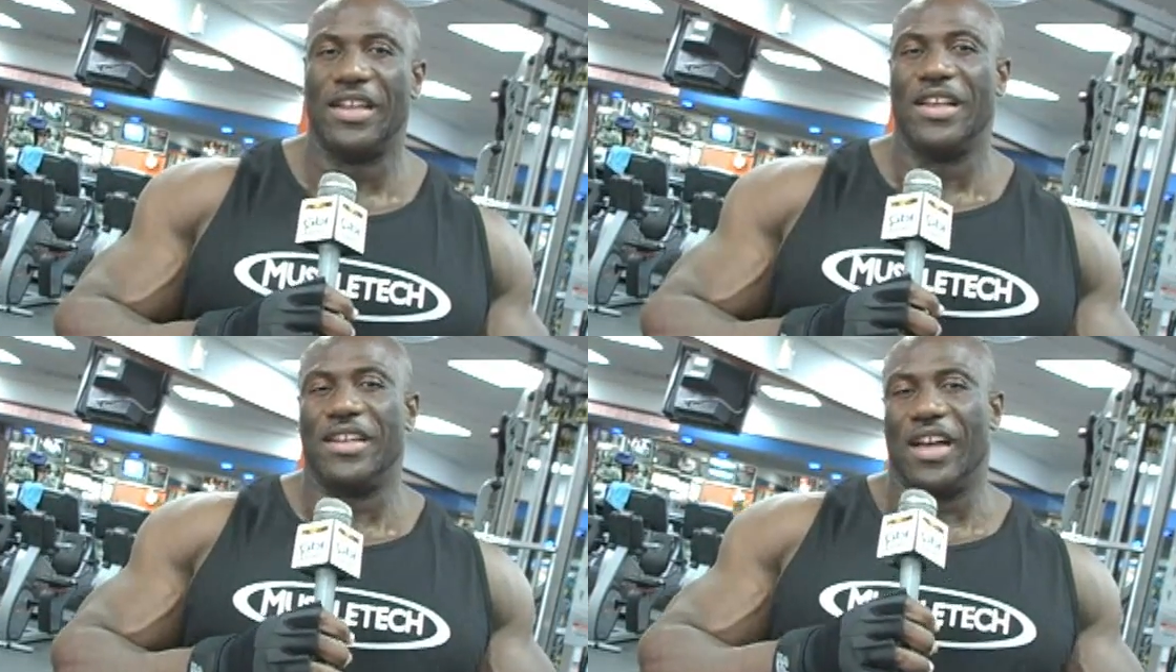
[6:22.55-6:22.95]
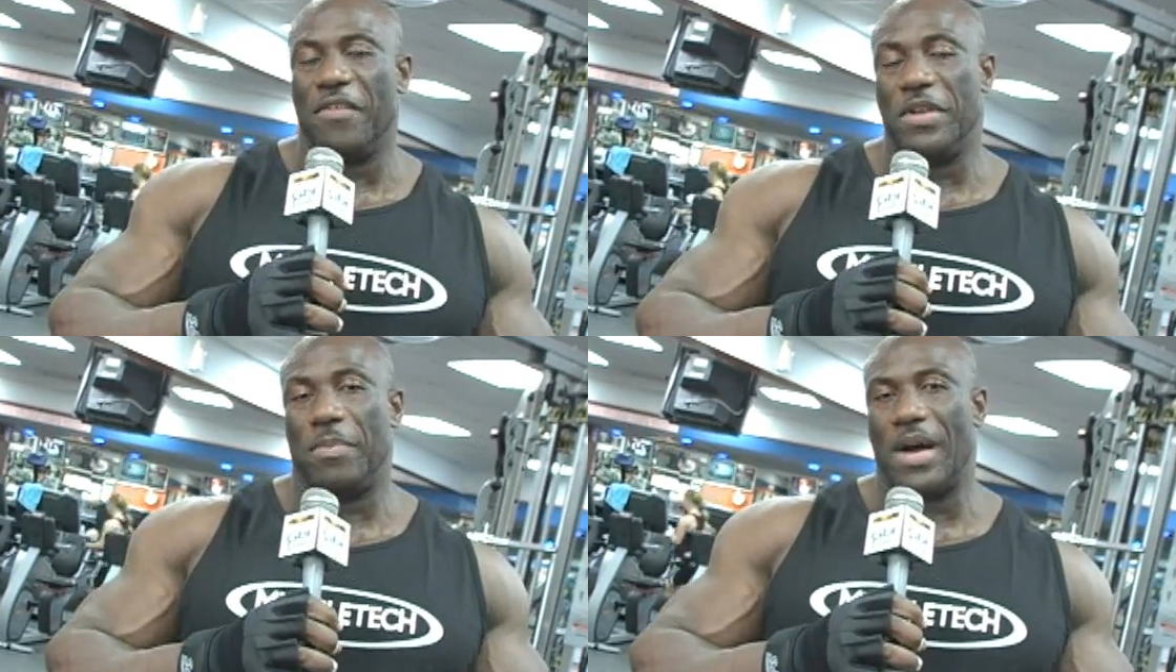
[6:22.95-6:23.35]
to have
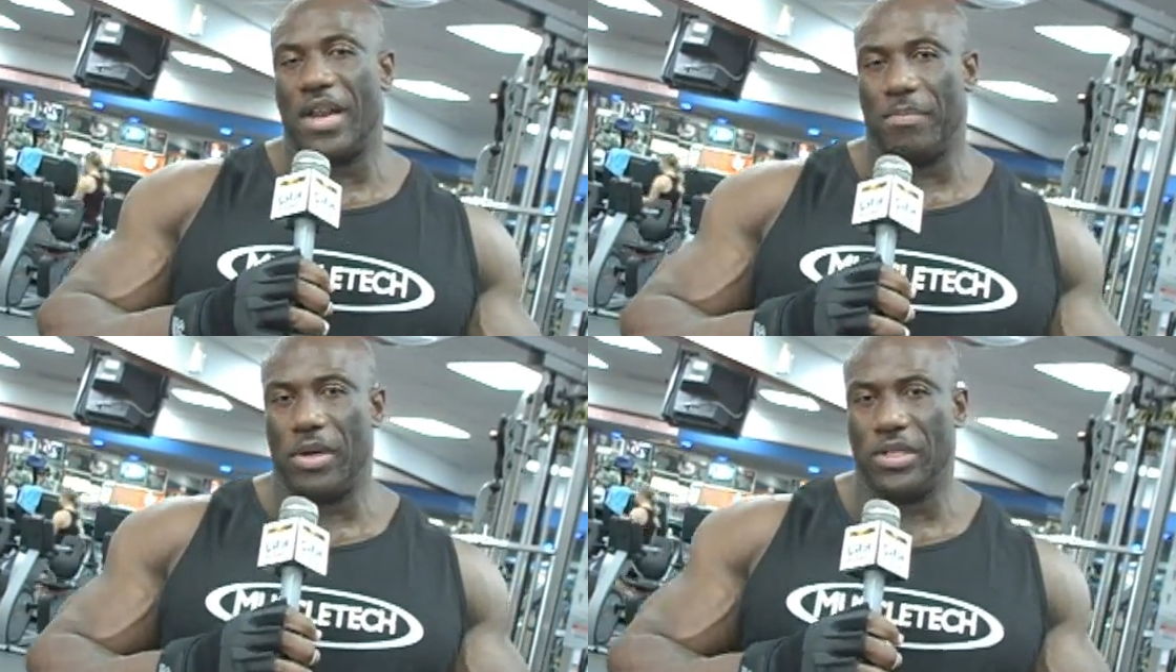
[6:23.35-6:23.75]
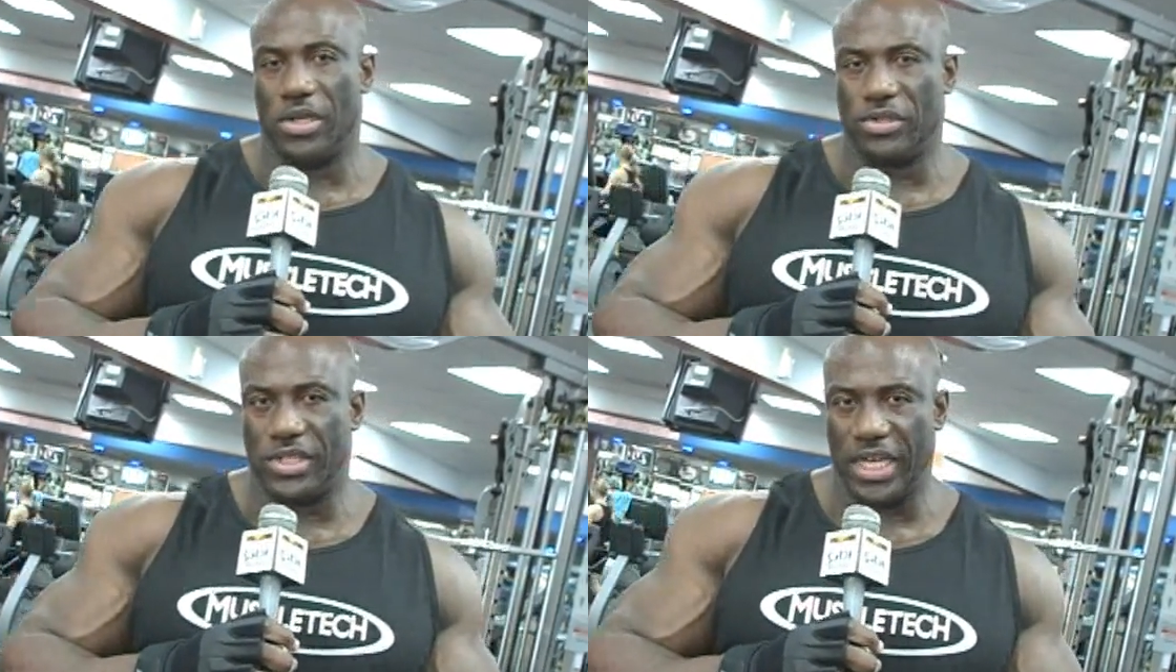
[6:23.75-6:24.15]
me a part of both
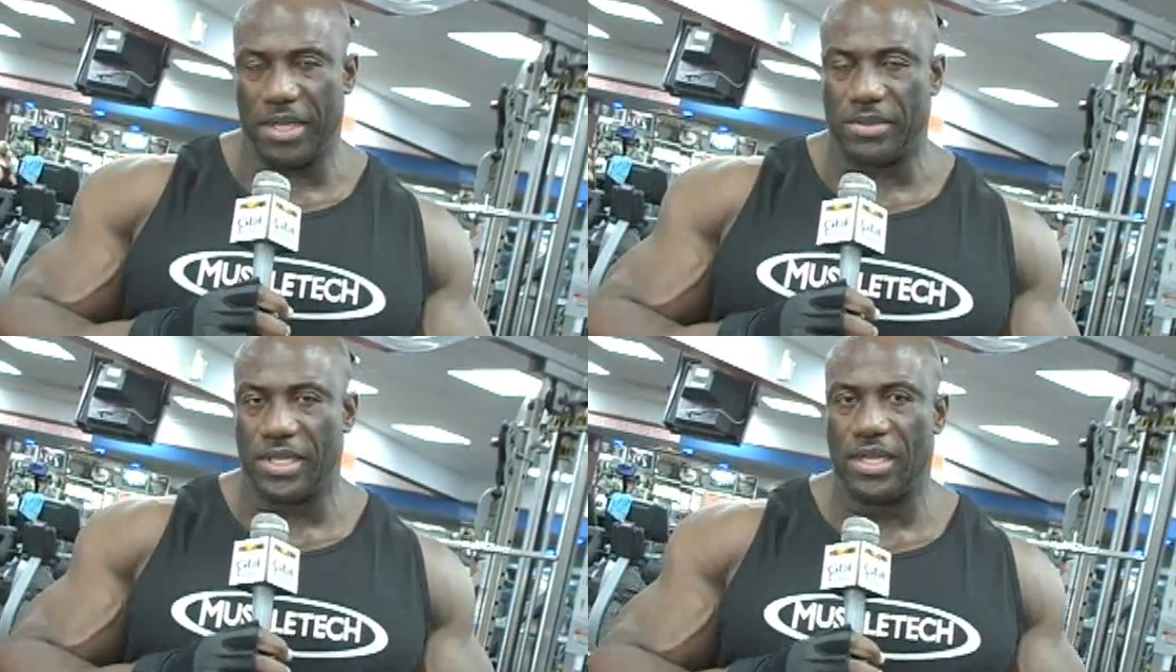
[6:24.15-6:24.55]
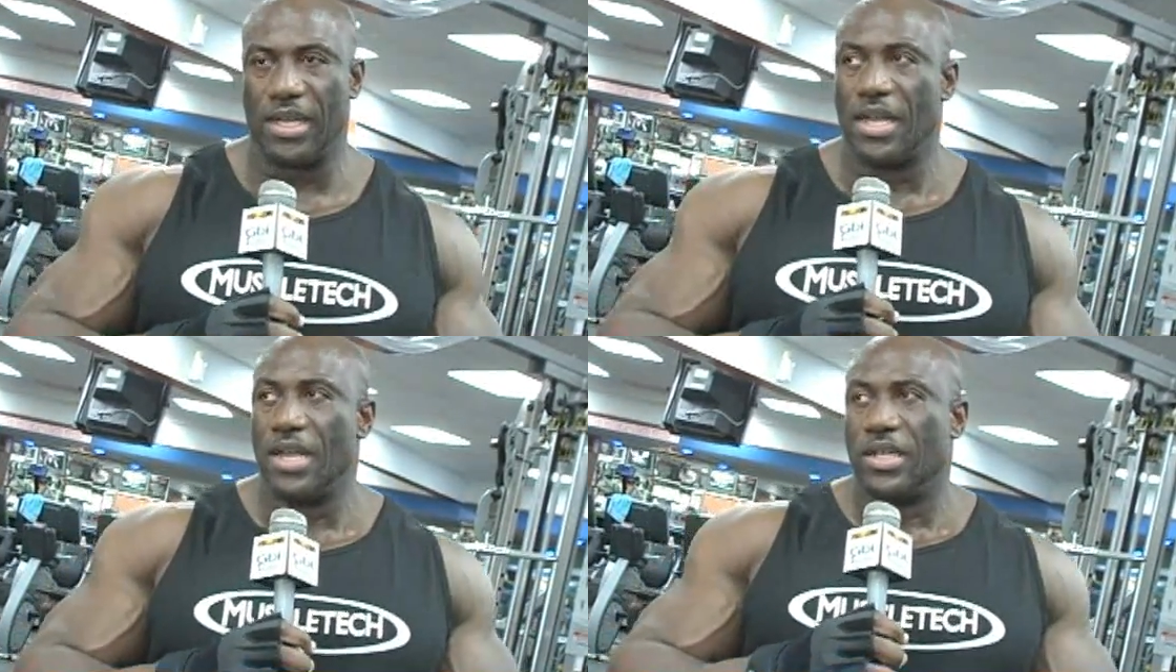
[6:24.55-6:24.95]
those teams.
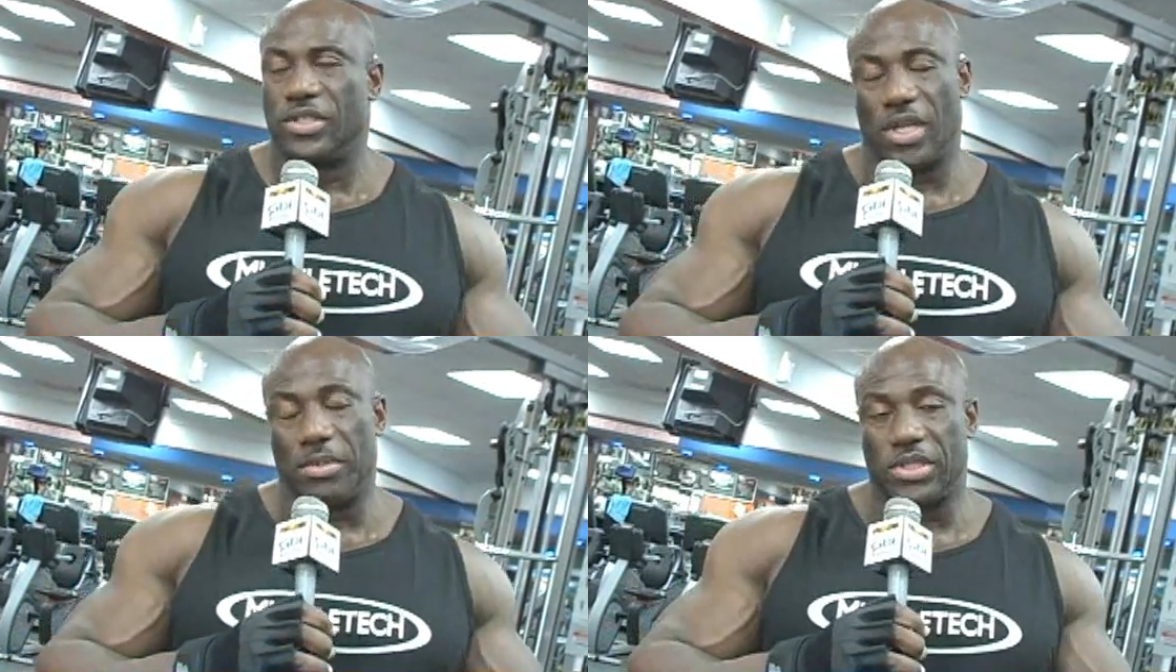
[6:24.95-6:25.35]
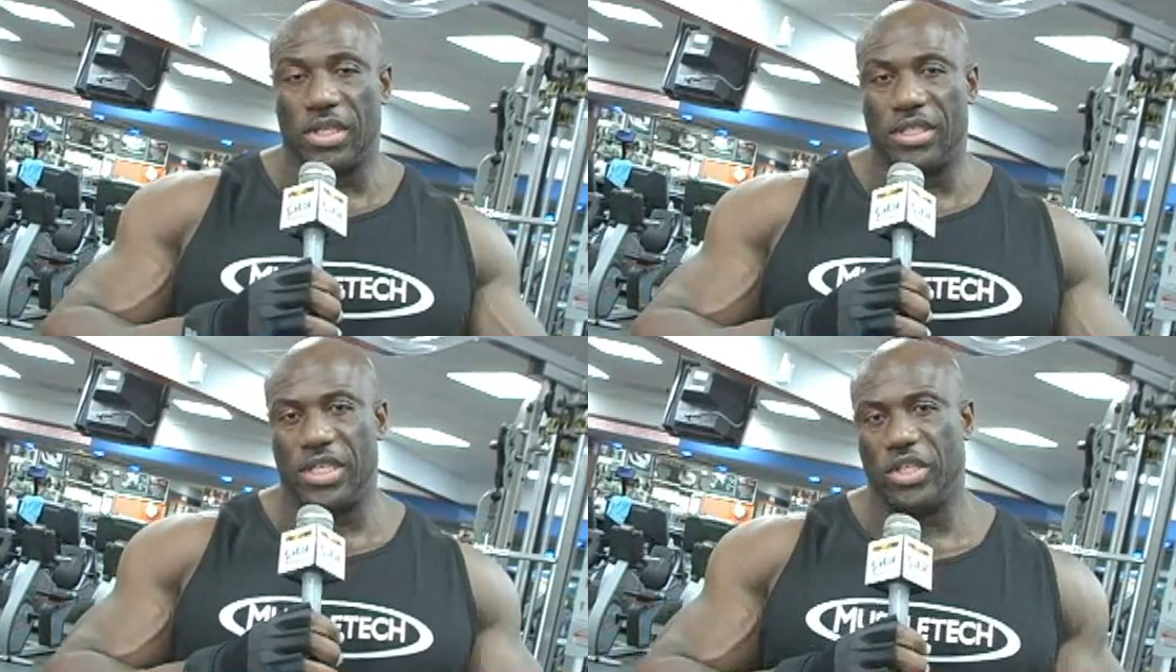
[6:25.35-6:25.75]
So I'm just going
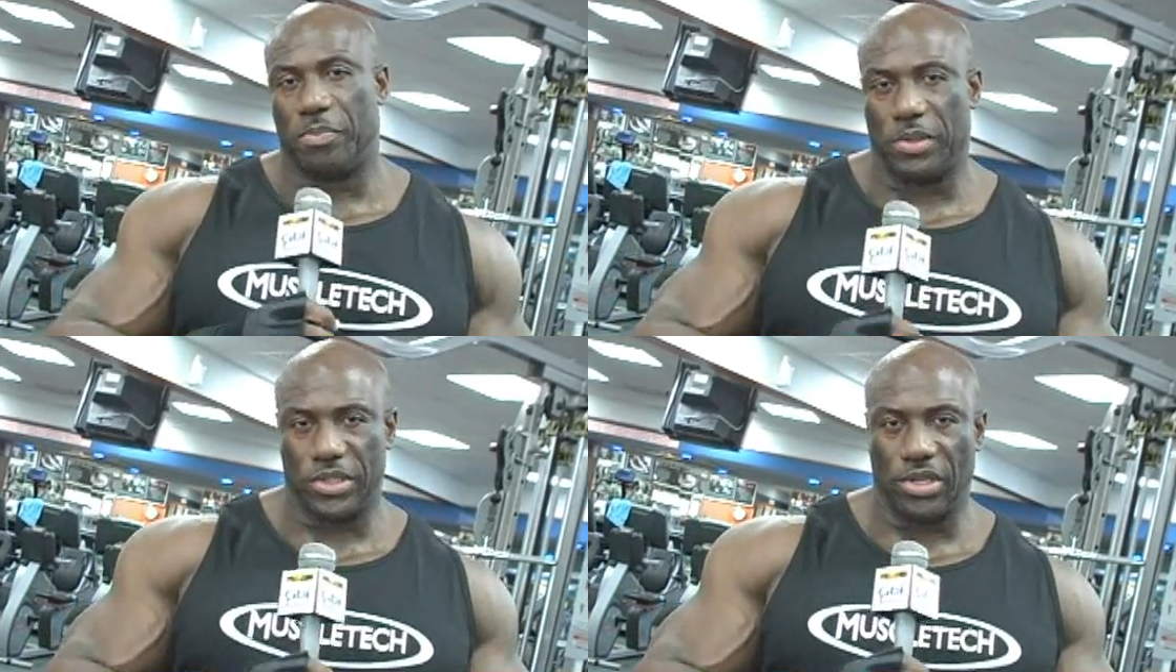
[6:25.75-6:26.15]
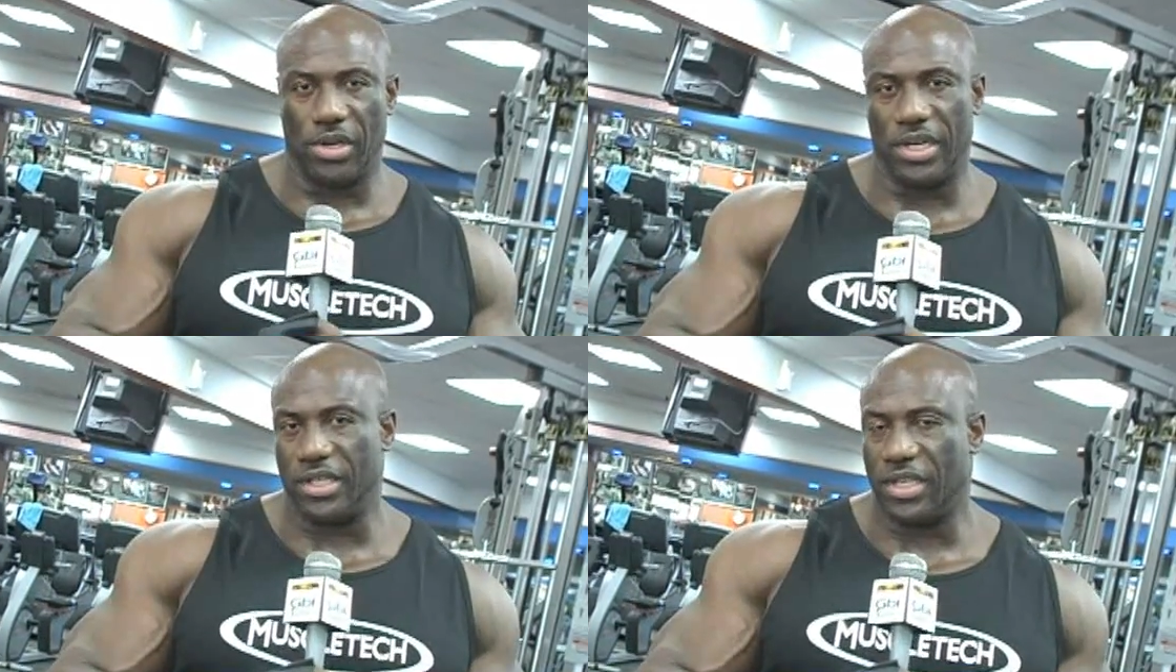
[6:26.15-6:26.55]
to continue to push
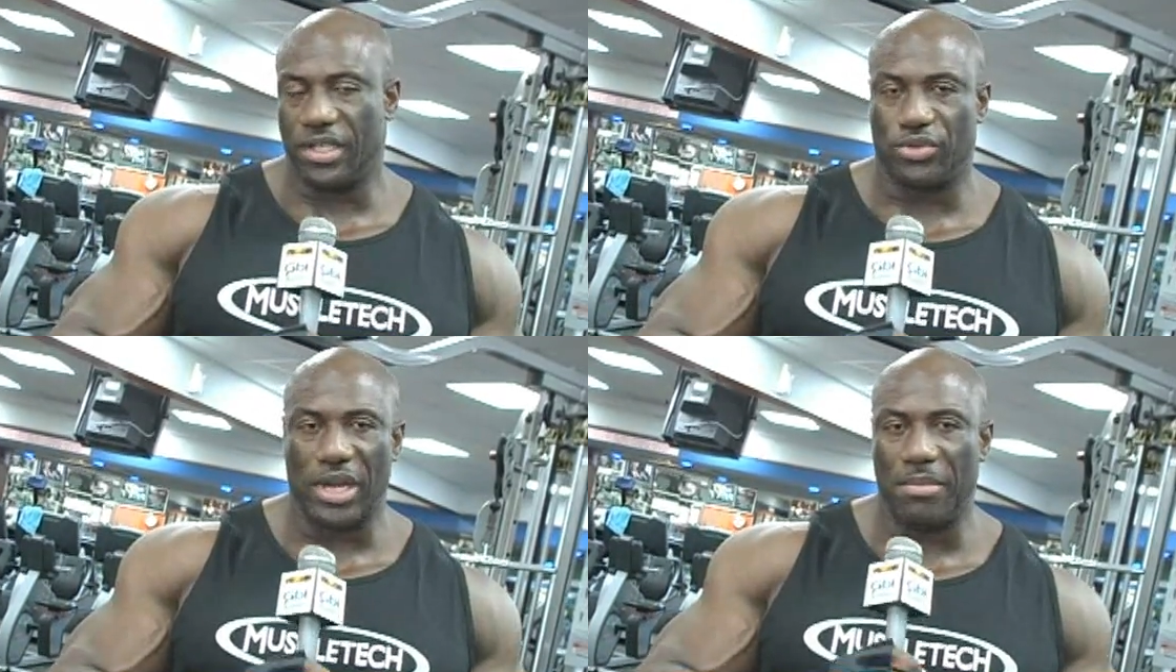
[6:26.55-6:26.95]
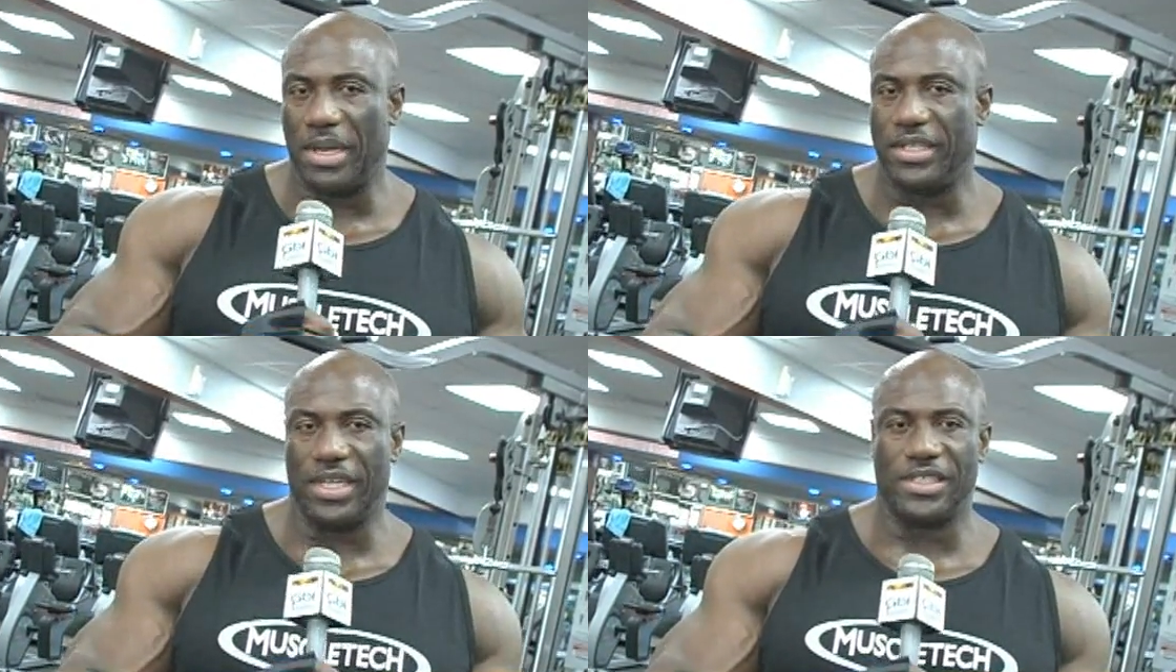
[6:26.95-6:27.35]
on and try and
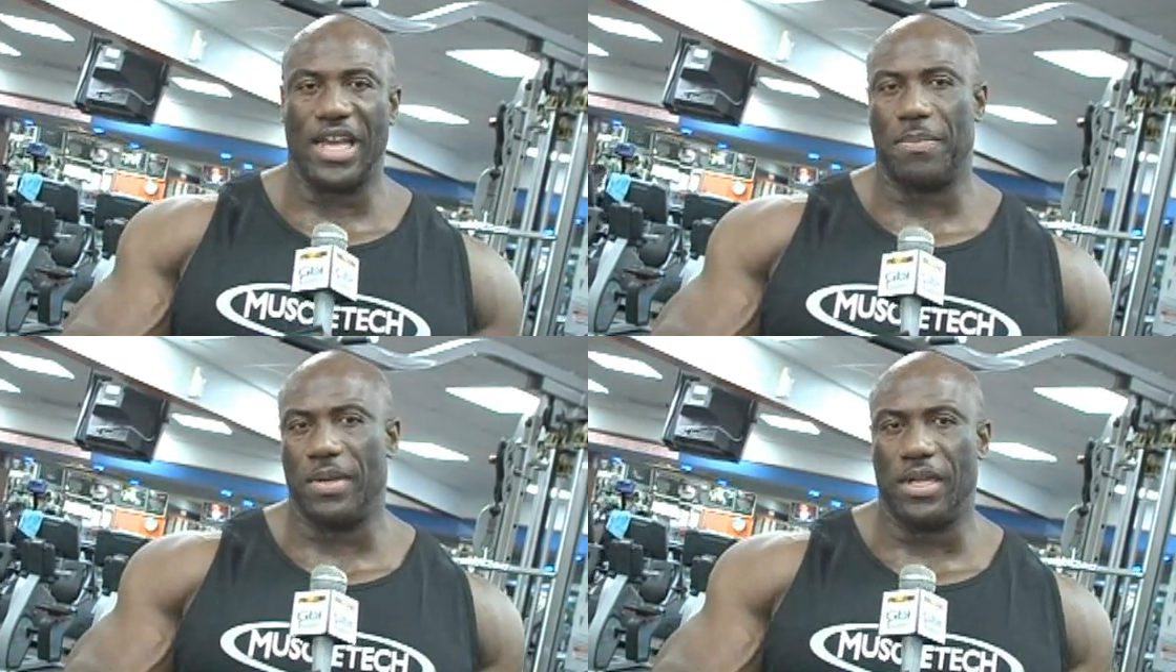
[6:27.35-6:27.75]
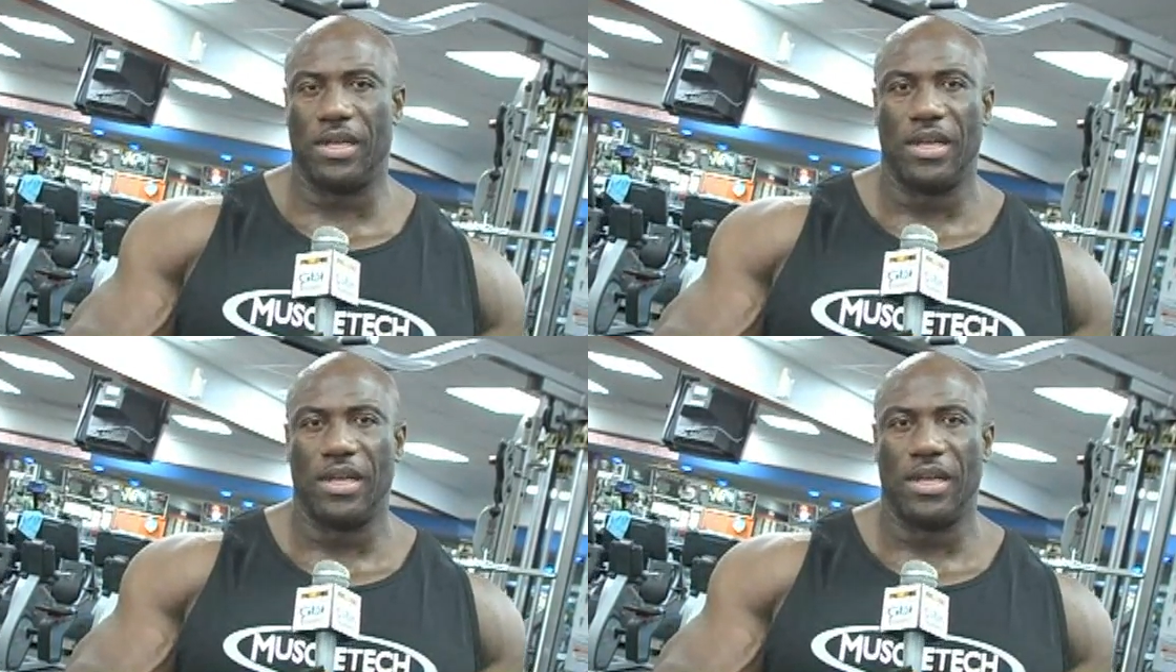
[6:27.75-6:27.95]
make things happen.